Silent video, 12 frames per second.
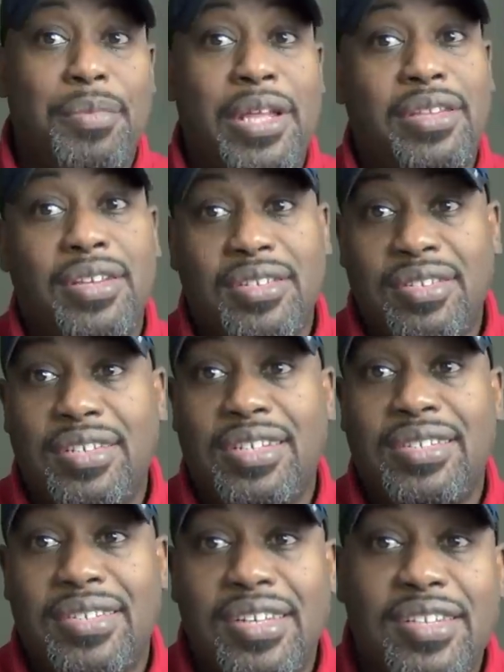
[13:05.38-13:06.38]
that doesn't
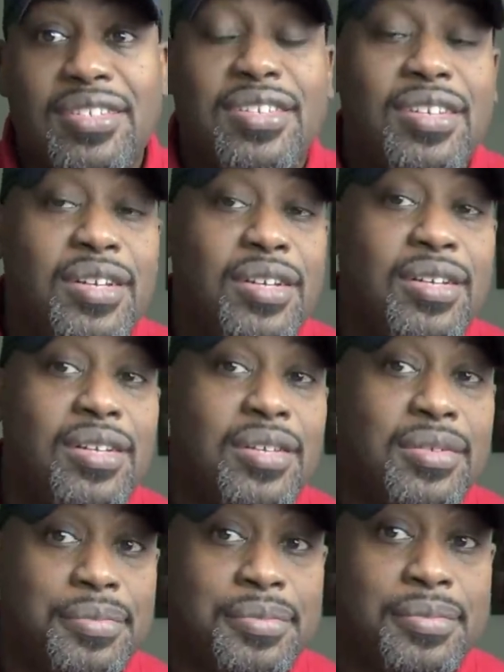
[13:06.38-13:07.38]
exist.
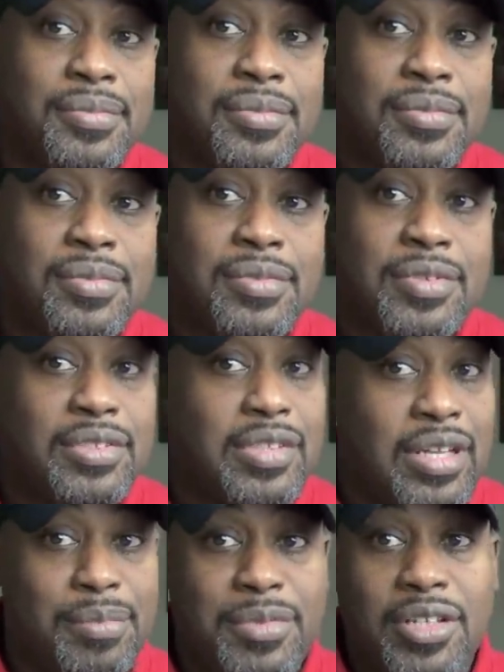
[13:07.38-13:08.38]
Because
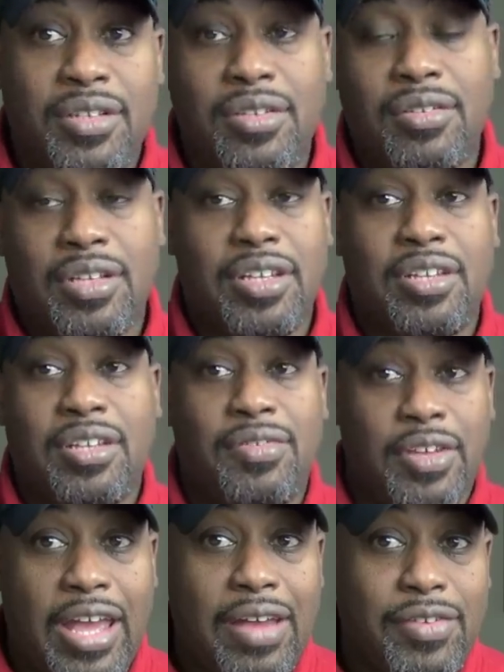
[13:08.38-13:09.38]
I'm telling you, like, if
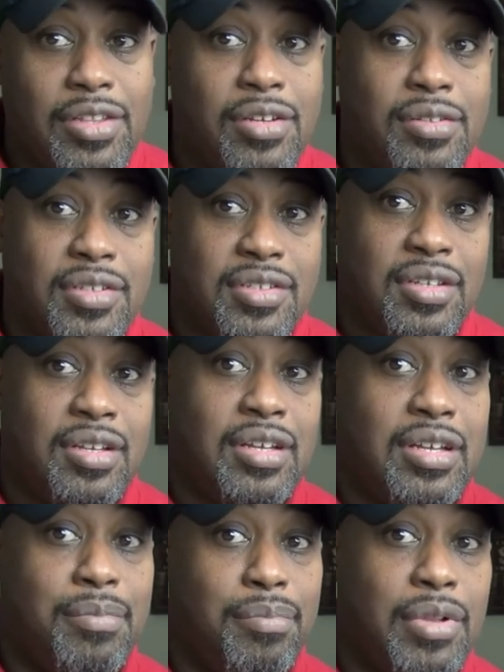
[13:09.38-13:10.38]
you haven't noticed,
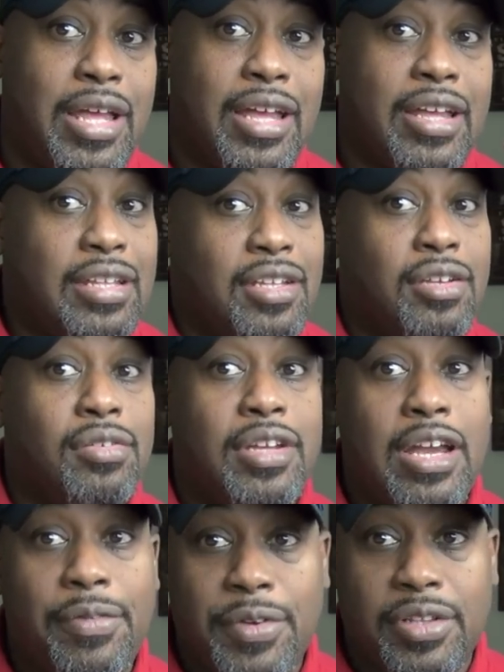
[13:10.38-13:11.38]
I'm black. I didn't go to
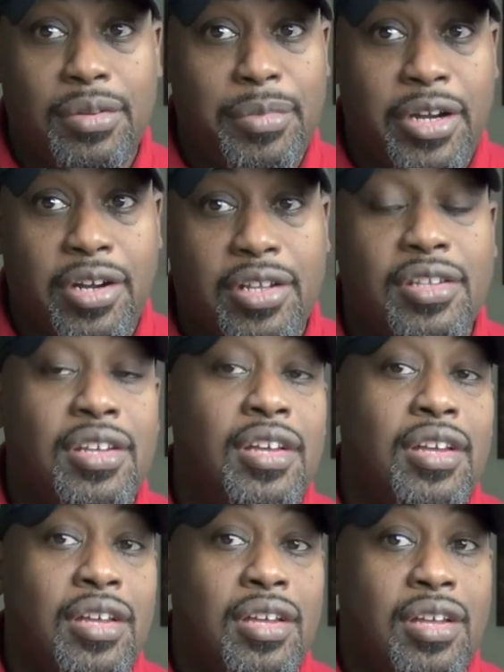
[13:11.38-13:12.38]
African American.
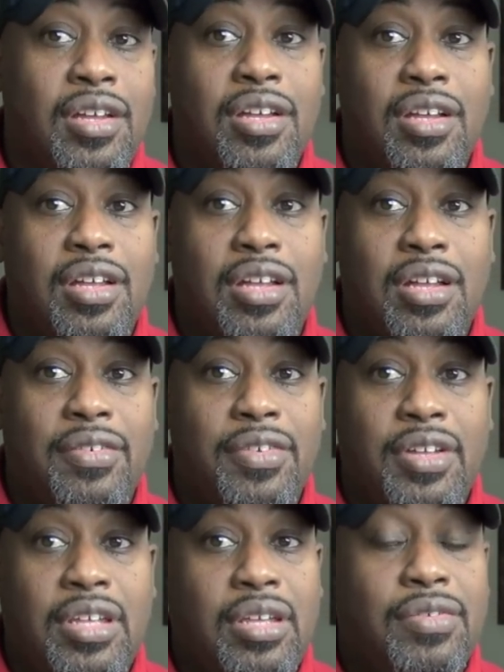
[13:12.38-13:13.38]

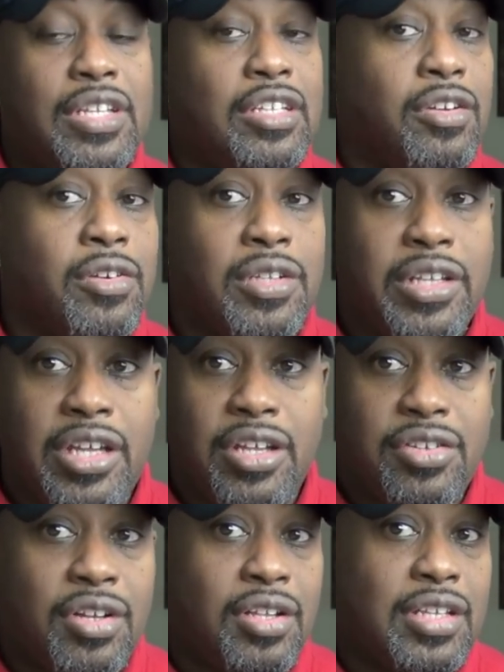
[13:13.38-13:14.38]
Even at an early
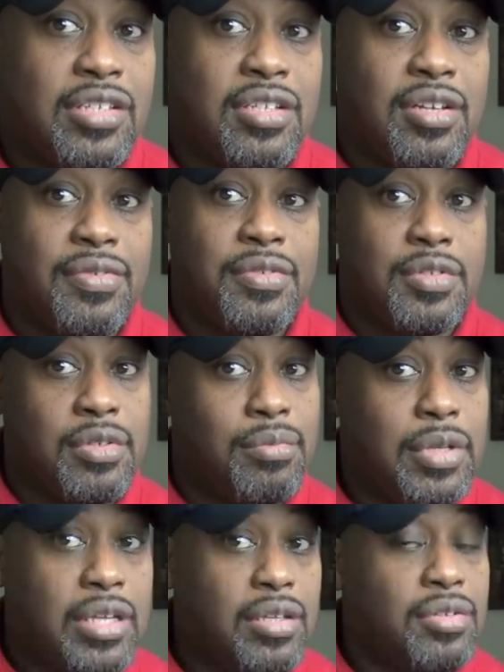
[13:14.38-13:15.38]
age, all that stuff, to
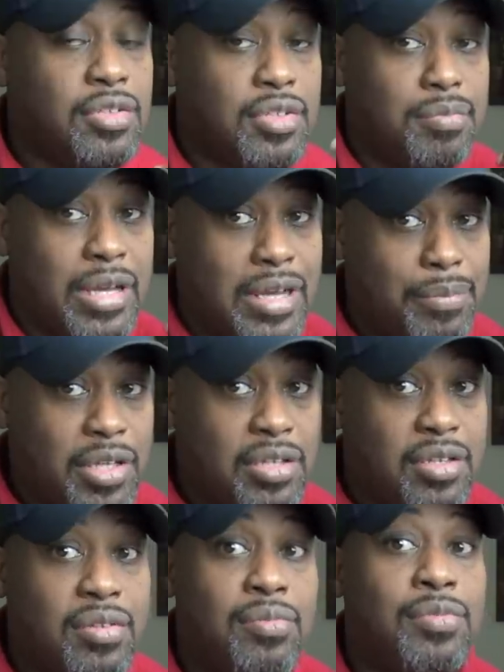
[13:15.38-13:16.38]
me, just my
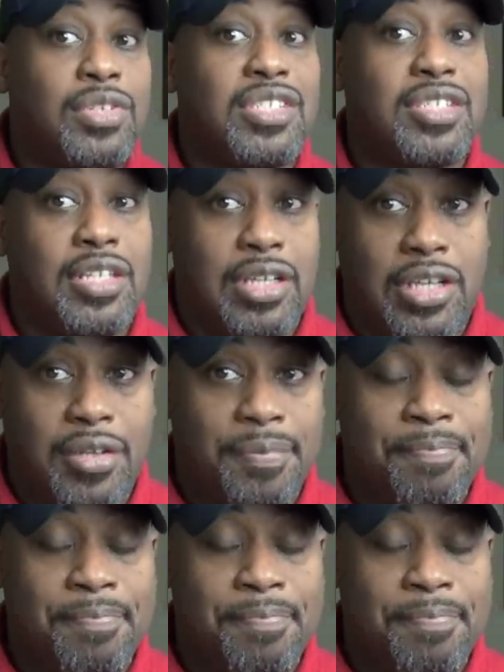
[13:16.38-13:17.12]
opinion, was silly.